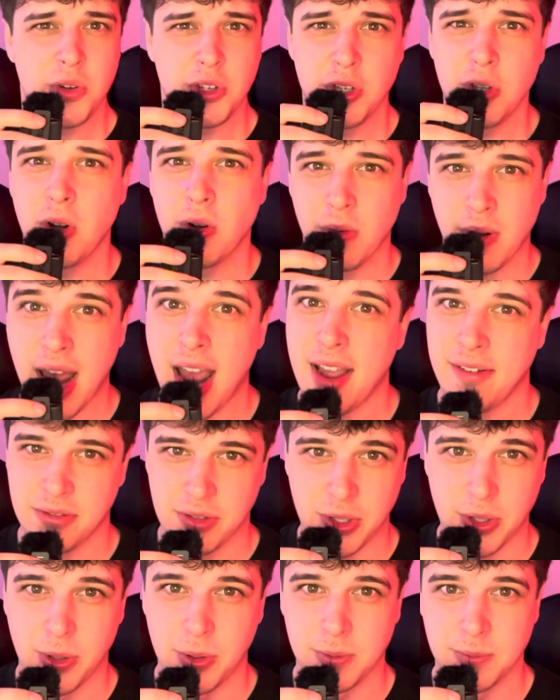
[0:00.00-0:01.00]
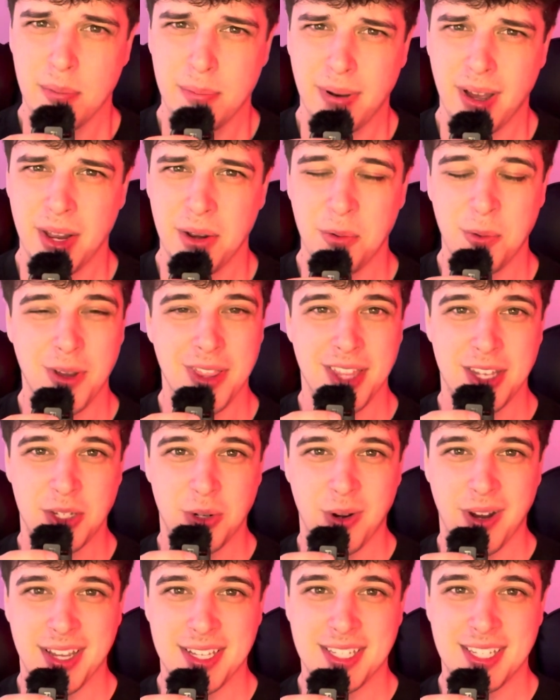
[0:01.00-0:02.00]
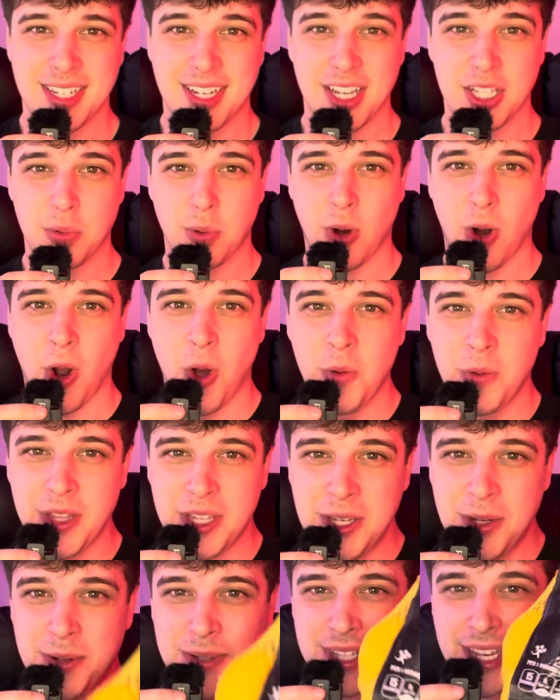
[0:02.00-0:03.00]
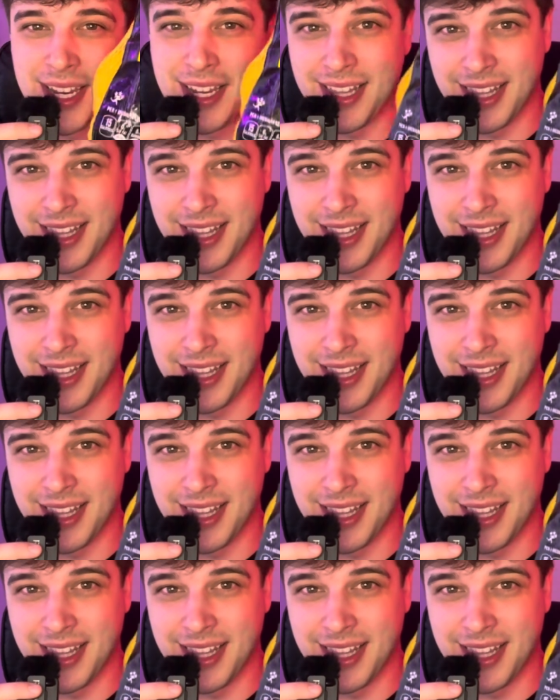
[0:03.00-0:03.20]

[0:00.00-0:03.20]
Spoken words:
you don't have to. But with a twist, because we're only using